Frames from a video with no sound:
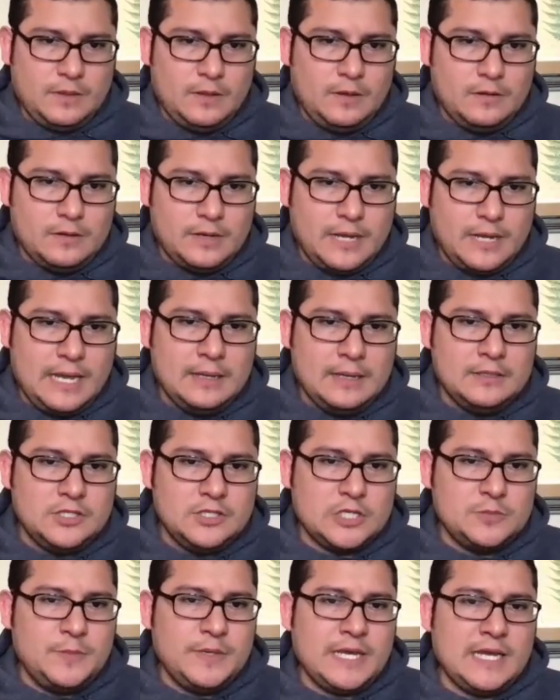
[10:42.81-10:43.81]
Okay.
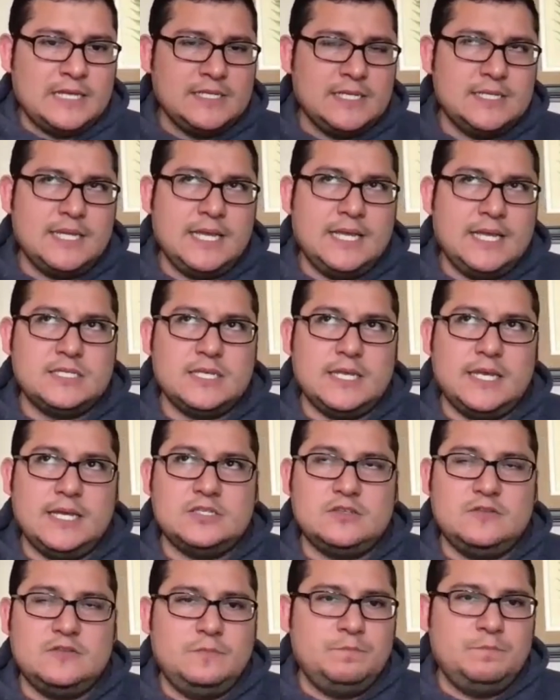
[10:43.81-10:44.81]
Just because
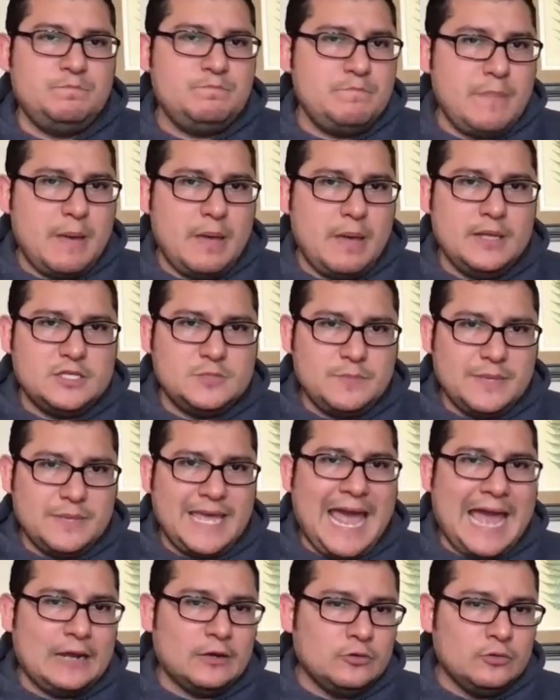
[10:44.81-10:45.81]
it's
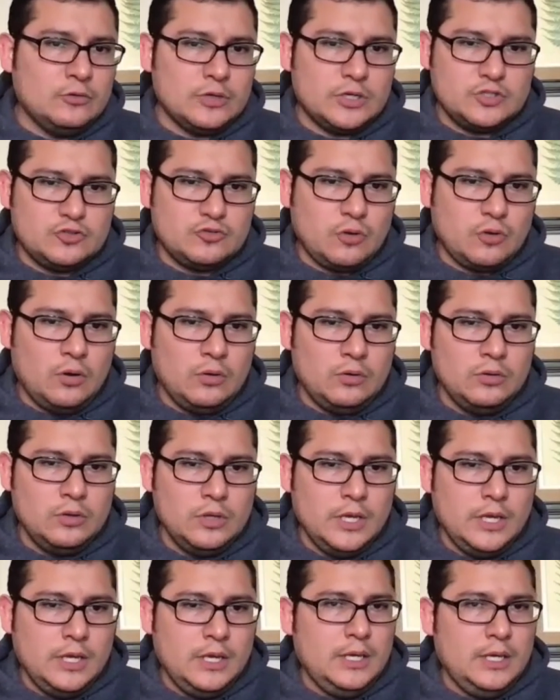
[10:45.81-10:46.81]
mechanical control,
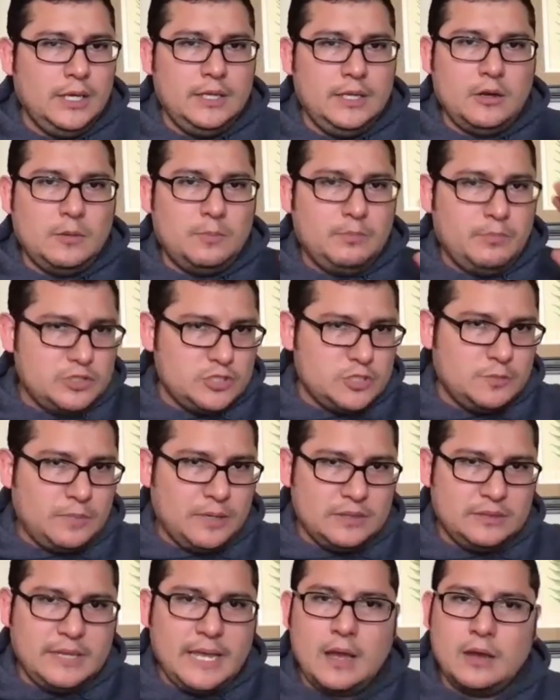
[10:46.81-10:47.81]
put your
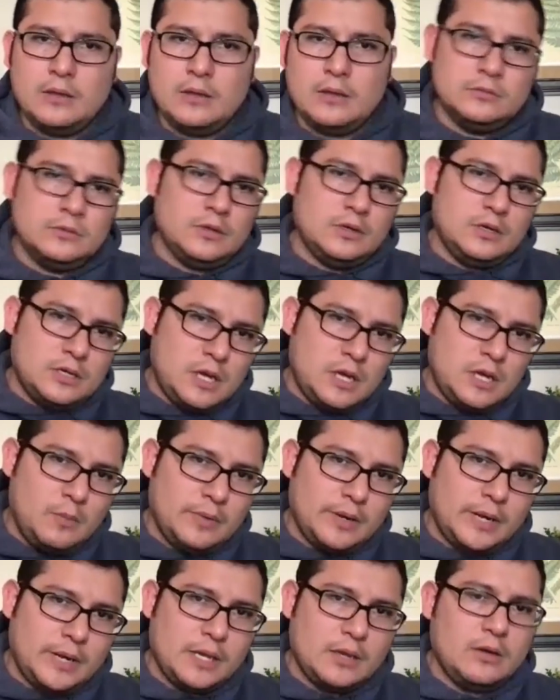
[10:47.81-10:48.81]
butt down, come
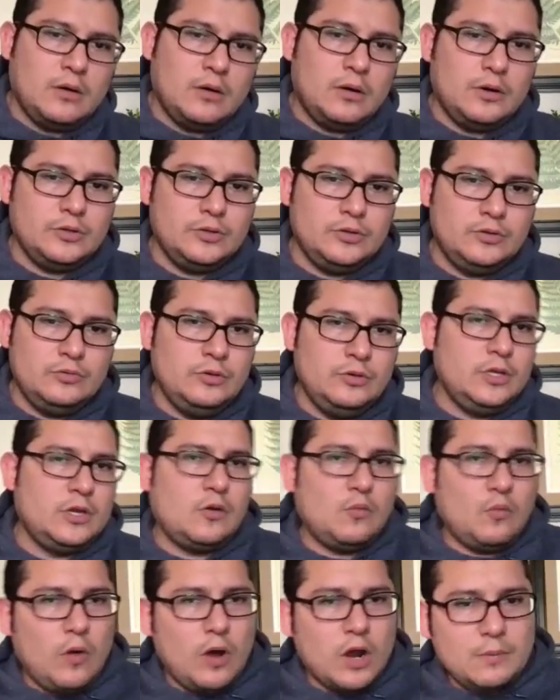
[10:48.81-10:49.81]
when I call you,
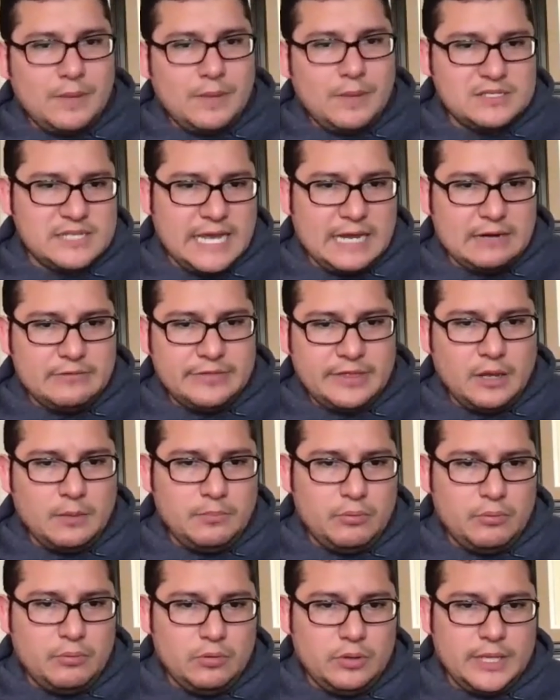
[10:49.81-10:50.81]
walk on my side without
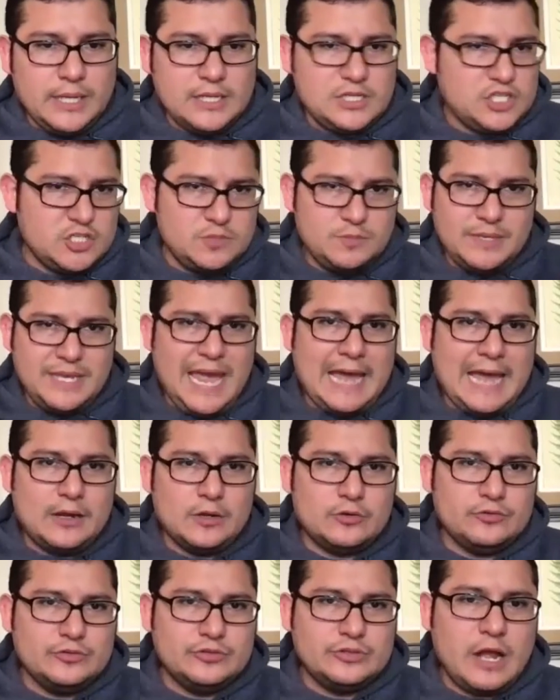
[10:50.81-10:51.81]
pulling. It's just
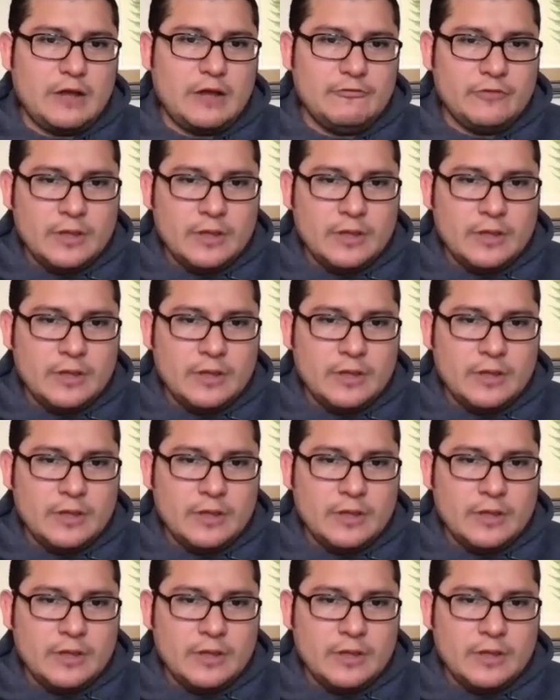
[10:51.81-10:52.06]
mechanical stuff.